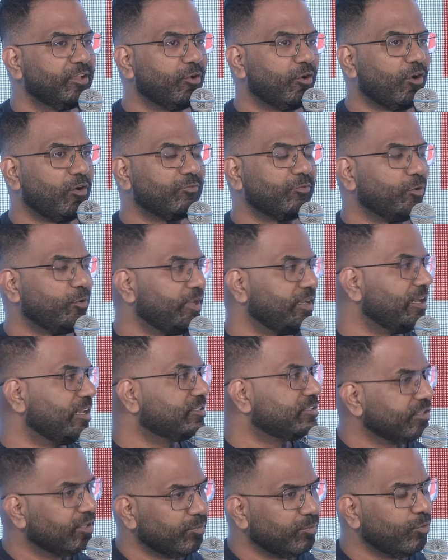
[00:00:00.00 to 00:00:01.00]
of doing,
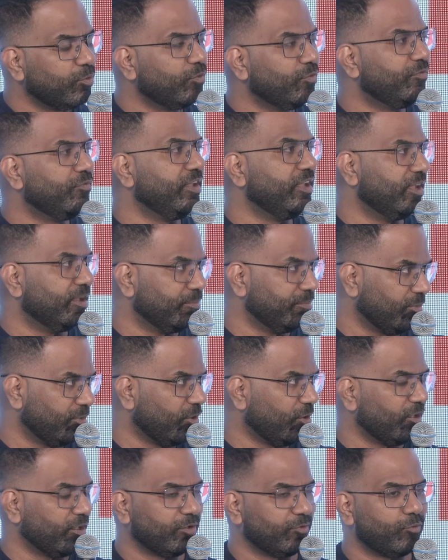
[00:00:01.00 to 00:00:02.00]
let's say, a Move VM
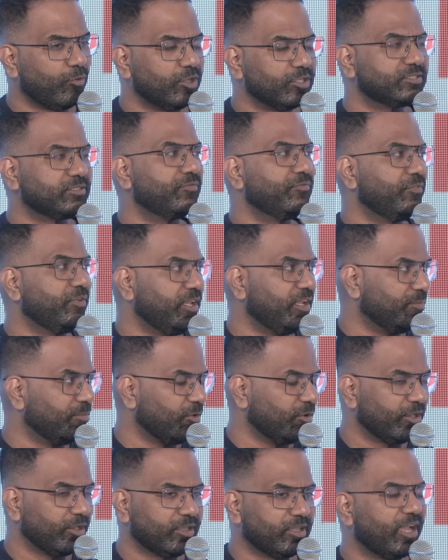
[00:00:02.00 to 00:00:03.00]
or a Wasm VM
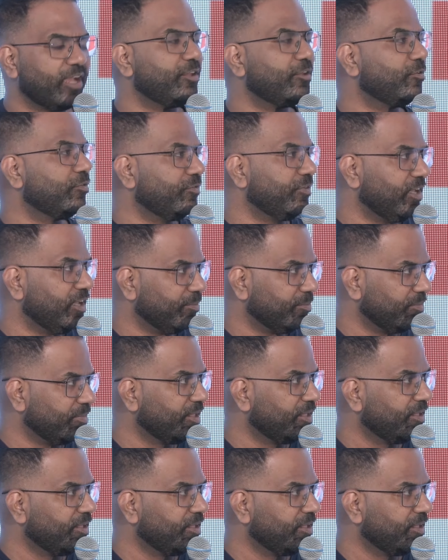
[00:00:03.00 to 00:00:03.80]
or a Cairo VM,